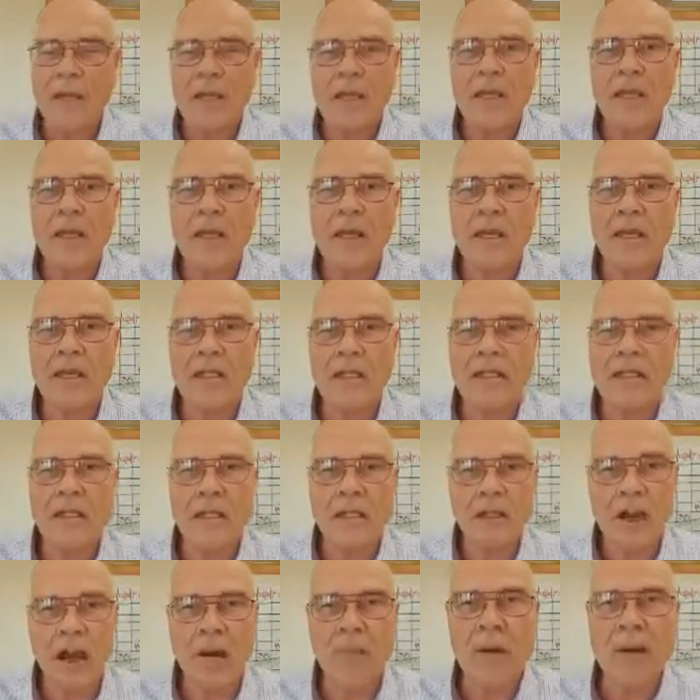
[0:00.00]
Is the
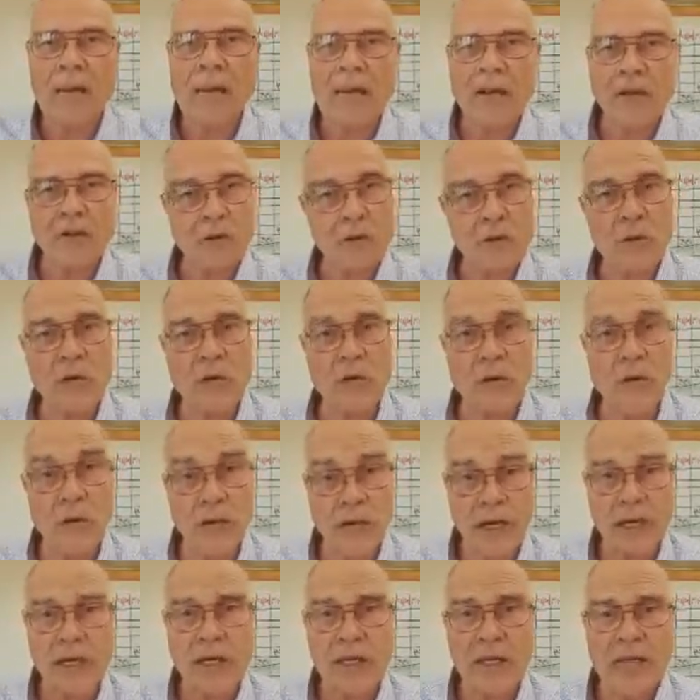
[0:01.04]
carpet layers were
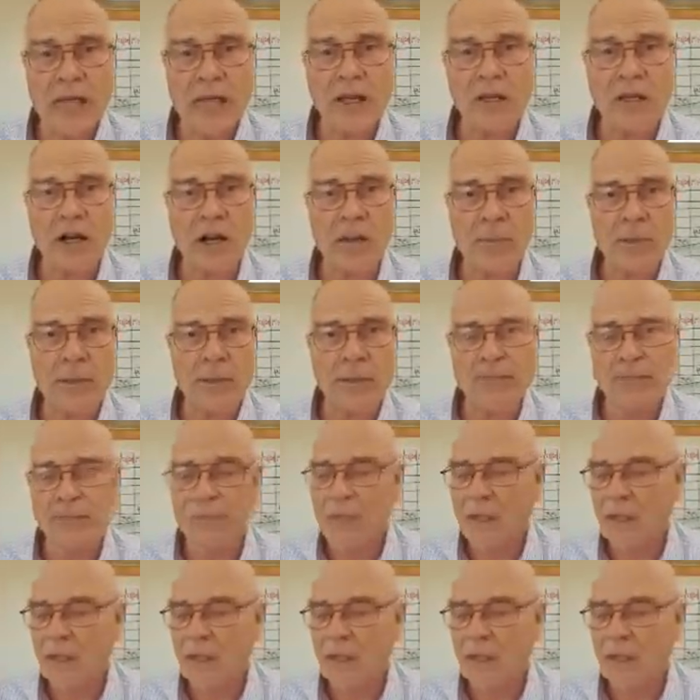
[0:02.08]
in laying carpet,